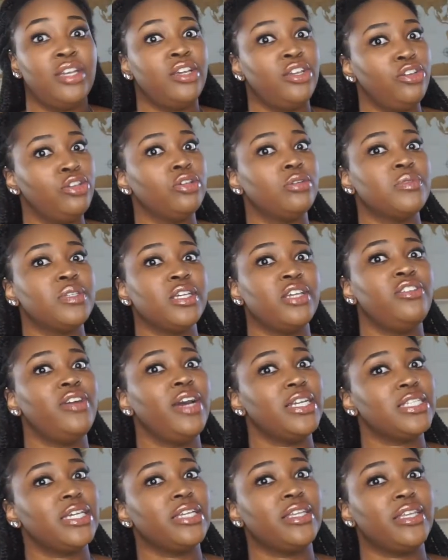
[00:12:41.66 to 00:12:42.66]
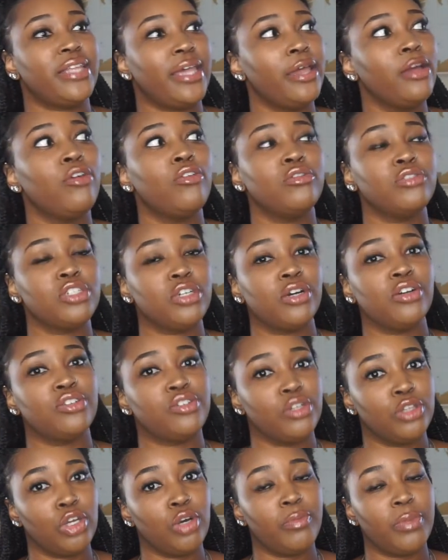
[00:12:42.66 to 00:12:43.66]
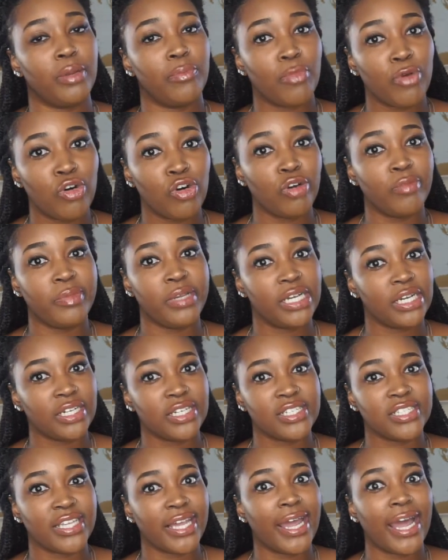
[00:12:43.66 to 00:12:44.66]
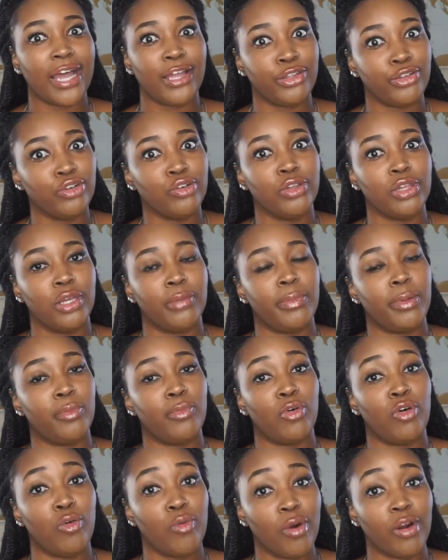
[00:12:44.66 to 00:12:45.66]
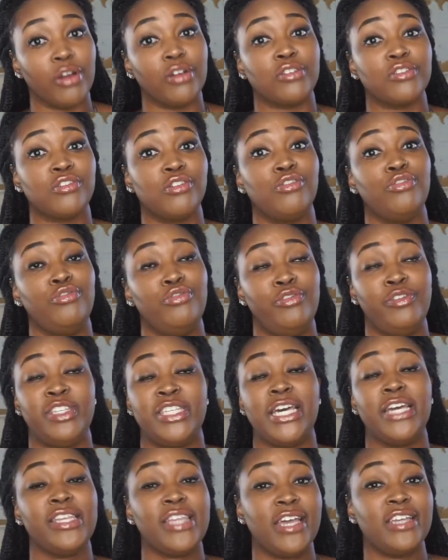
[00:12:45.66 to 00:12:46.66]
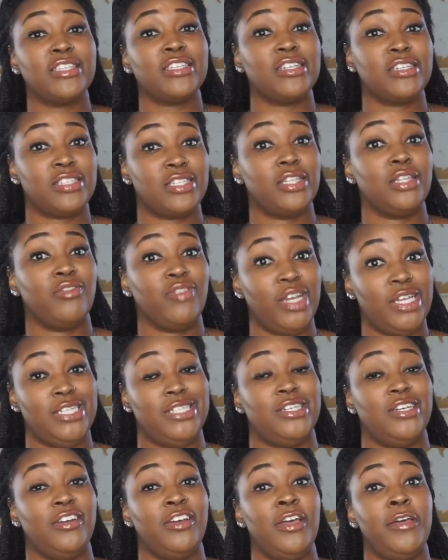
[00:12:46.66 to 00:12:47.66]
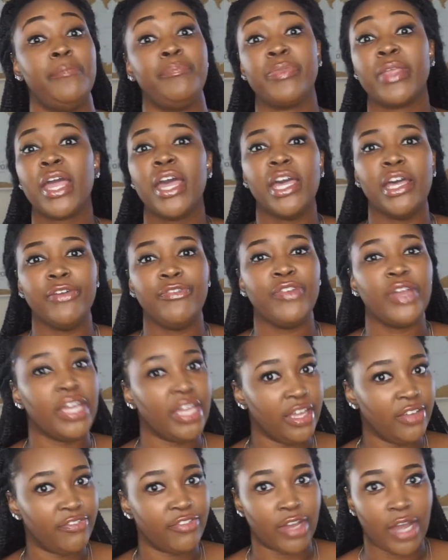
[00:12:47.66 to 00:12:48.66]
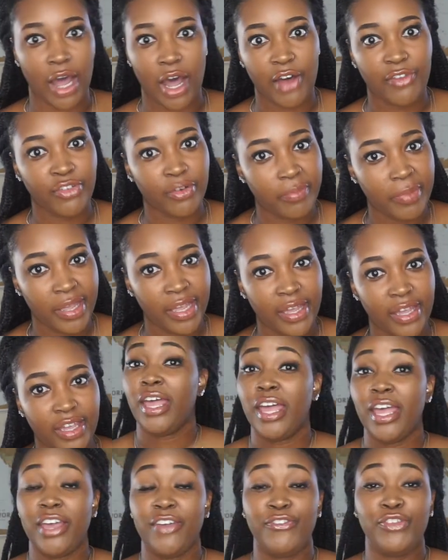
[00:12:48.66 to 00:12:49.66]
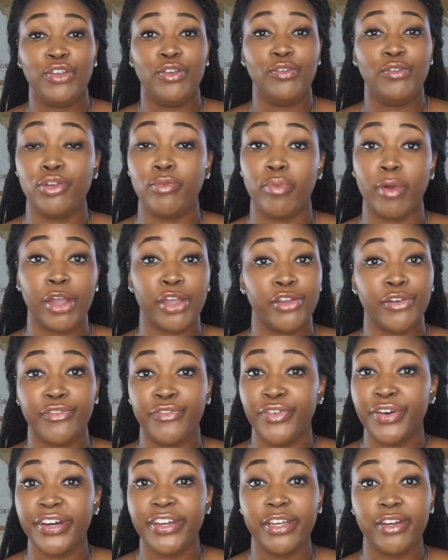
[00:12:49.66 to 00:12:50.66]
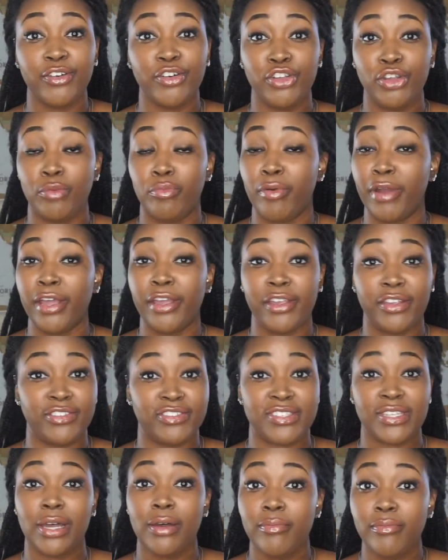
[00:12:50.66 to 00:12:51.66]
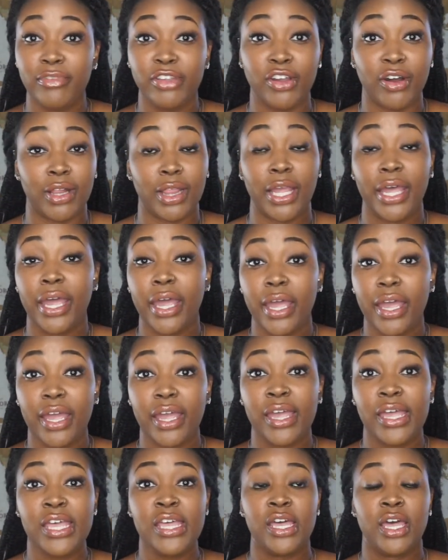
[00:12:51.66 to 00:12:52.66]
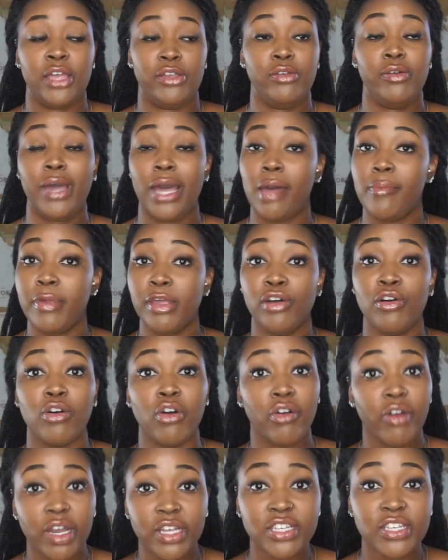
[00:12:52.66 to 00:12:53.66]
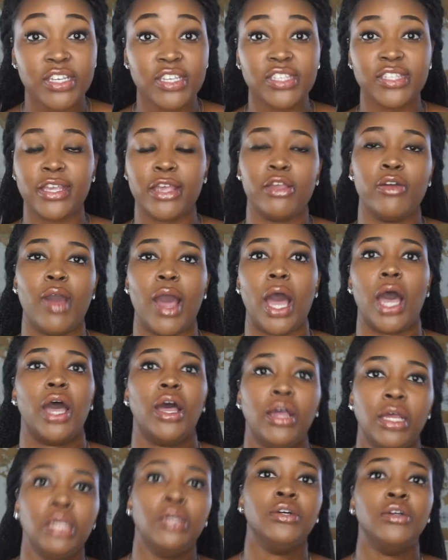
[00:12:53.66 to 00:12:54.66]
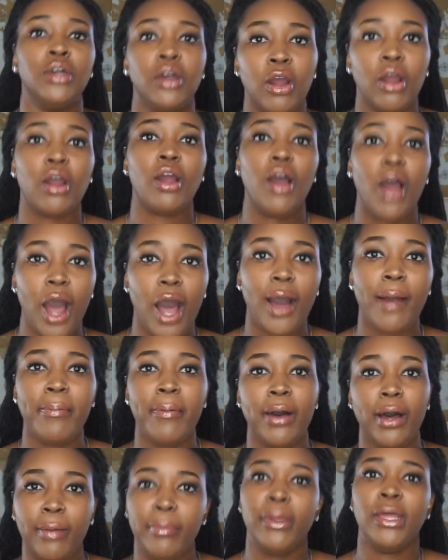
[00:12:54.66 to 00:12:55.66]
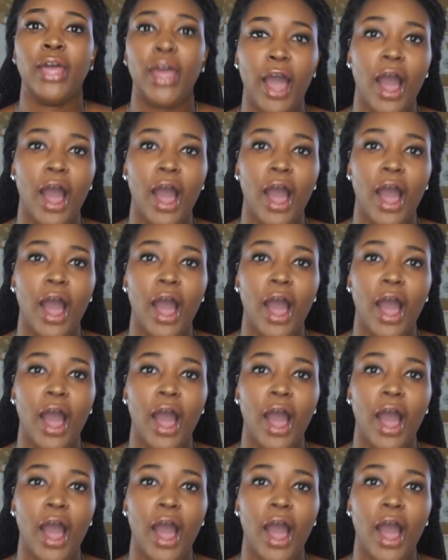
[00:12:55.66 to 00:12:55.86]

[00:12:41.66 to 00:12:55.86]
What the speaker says: you know what I'm saying, you gotta take they gonna charge you a little bit more because they gotta do a little bit more work. So you take that into consideration. If God forbid, if you break your foot or you break your leg, and you gotta be on crutches, and then you gotta hop up